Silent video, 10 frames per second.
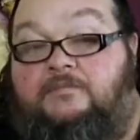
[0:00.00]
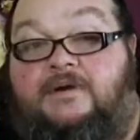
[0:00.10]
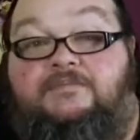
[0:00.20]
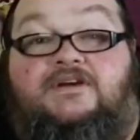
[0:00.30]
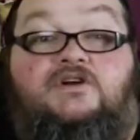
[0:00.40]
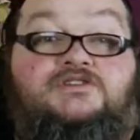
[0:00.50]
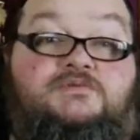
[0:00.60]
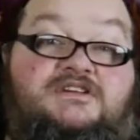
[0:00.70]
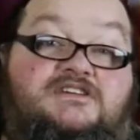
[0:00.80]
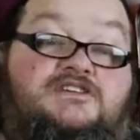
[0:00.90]
But because
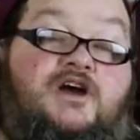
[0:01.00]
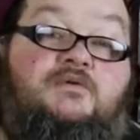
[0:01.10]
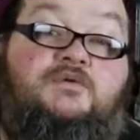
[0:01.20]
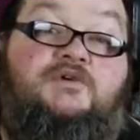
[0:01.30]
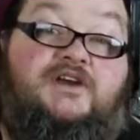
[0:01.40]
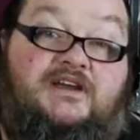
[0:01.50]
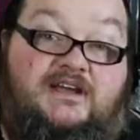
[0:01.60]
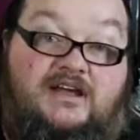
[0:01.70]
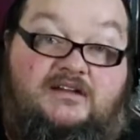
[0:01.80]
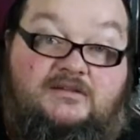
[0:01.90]
we didn't know we were going to
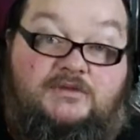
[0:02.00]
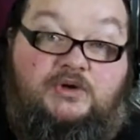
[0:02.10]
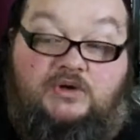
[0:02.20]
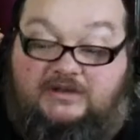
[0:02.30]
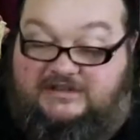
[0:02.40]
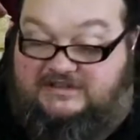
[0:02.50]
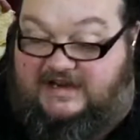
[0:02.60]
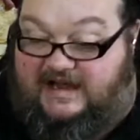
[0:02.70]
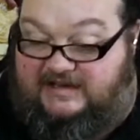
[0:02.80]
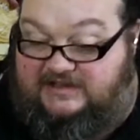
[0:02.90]
get them all
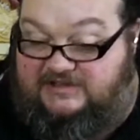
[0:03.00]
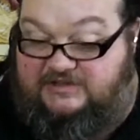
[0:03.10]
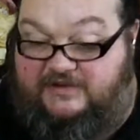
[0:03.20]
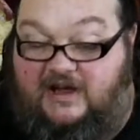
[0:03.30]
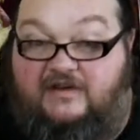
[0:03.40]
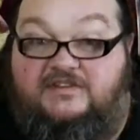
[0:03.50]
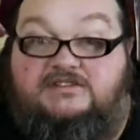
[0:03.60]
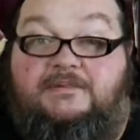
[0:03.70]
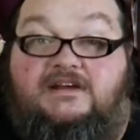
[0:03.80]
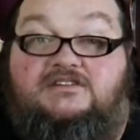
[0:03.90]
intact, I sort of half
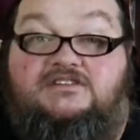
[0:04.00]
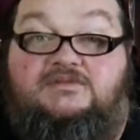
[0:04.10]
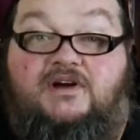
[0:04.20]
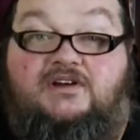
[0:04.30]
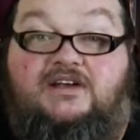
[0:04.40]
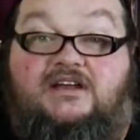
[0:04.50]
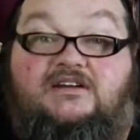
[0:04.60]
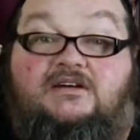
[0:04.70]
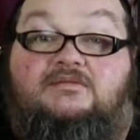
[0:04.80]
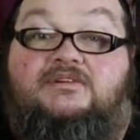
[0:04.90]
expected to only
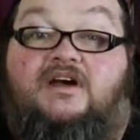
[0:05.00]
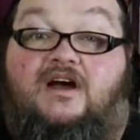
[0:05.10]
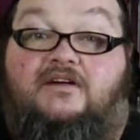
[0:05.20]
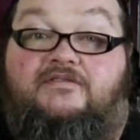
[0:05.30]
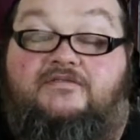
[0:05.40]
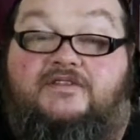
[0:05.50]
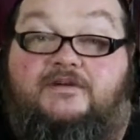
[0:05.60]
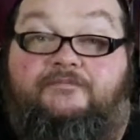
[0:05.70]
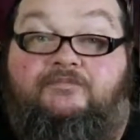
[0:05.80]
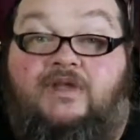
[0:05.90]
end up with half of
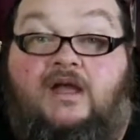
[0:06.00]
them.